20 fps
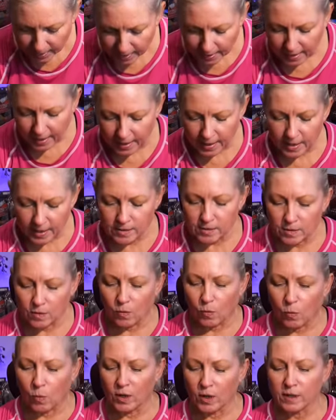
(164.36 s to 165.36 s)
And
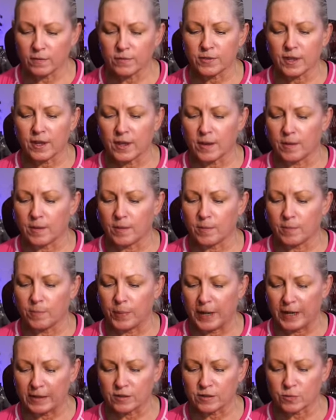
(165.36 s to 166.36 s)
one of the
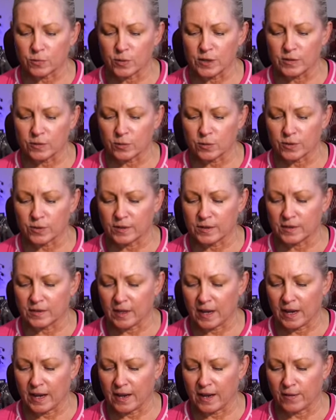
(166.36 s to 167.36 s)
best resources
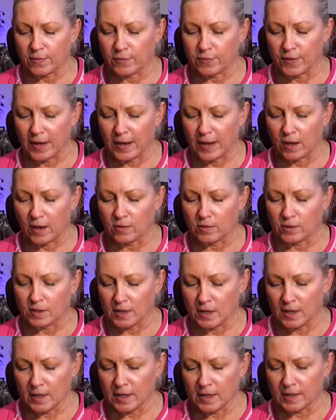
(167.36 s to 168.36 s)
I have found
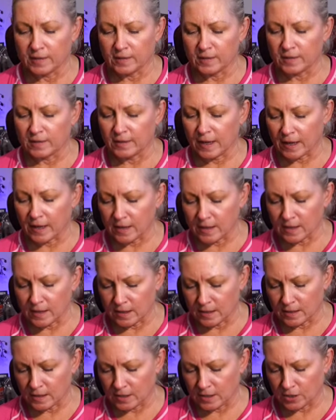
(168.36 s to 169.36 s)
is a second
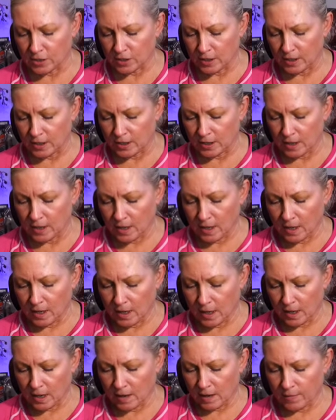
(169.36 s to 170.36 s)
edition
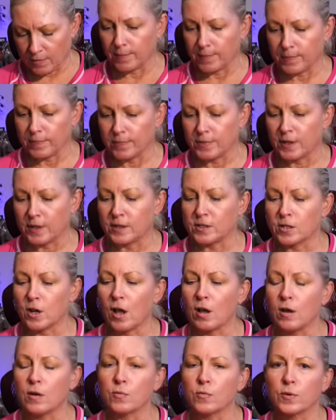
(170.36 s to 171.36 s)
of the
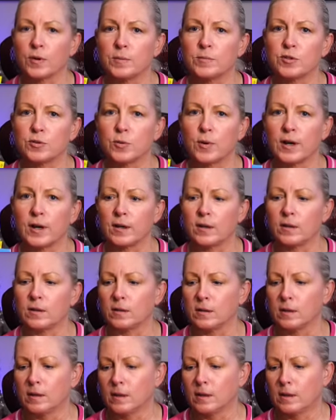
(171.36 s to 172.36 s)
Tahoe Rim
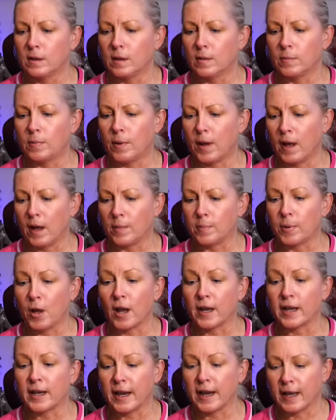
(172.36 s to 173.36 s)
Trail uh,
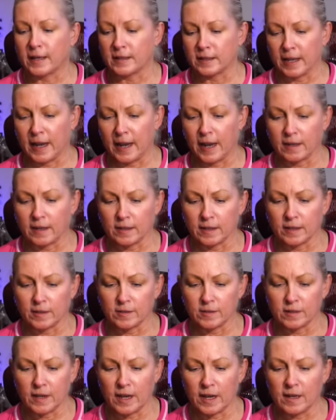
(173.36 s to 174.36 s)
pocket
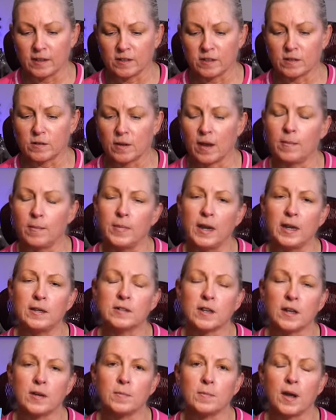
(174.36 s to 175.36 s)
atlas, and it's uh, made
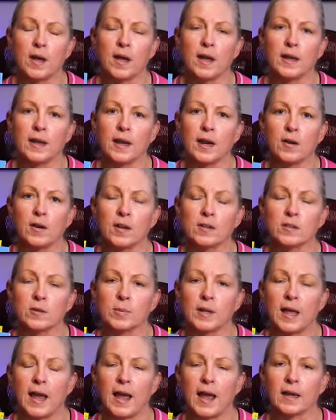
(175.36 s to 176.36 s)
done by Erik the
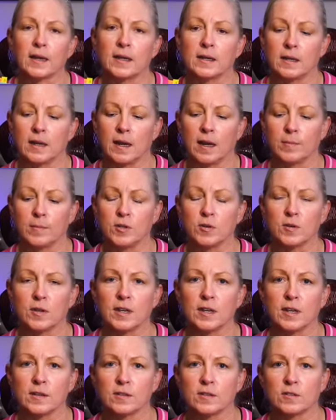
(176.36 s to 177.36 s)
Black. Um, you
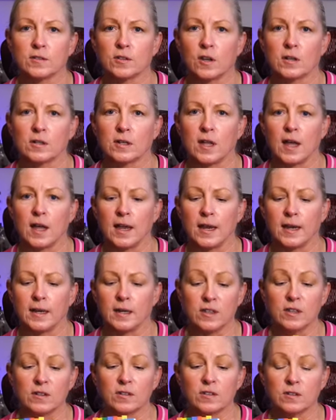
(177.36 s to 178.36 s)
can get this online.
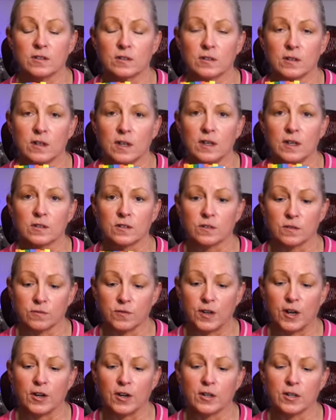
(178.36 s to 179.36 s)
This is
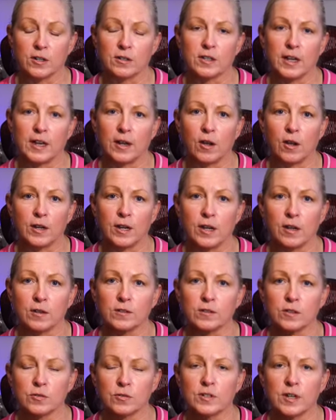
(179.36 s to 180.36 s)
very good. They all, he
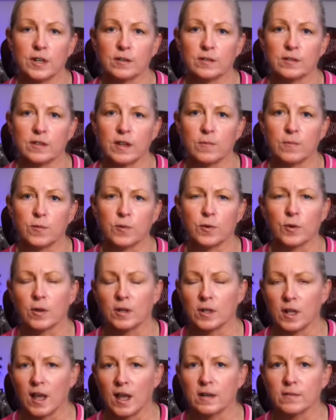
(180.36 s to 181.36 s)
also does them for a
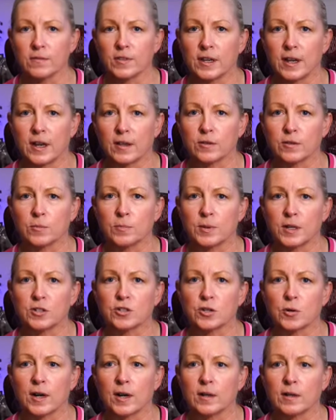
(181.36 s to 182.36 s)
lot of other big
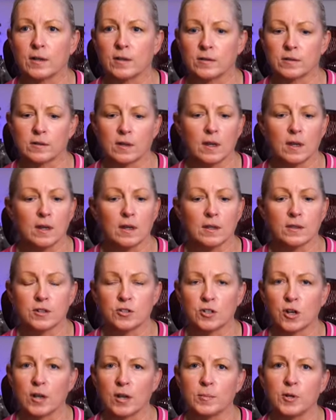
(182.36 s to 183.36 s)
trails, the
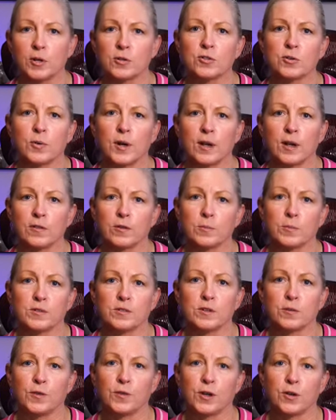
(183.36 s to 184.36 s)
John Muir Trail, the
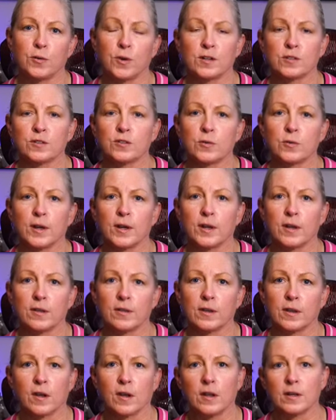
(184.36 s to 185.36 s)
Pacific Crest Trail,
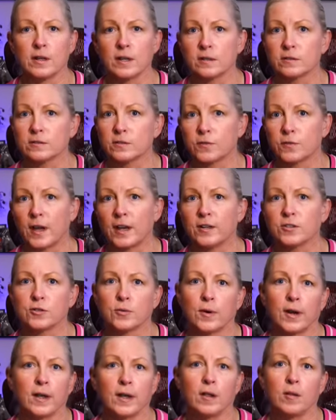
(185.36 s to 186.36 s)
the Continental Divide
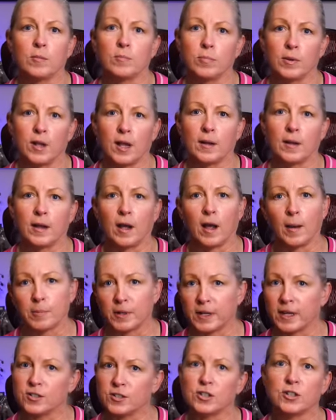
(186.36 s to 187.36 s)
Trail,
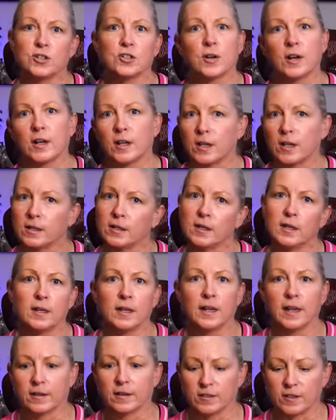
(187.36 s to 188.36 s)
Appalachian Trail,
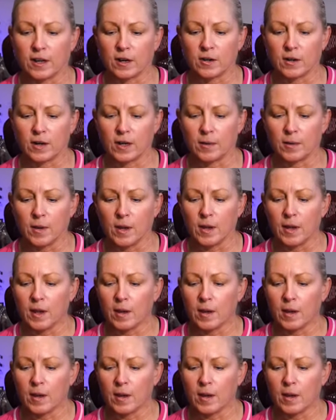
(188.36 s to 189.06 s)
etc.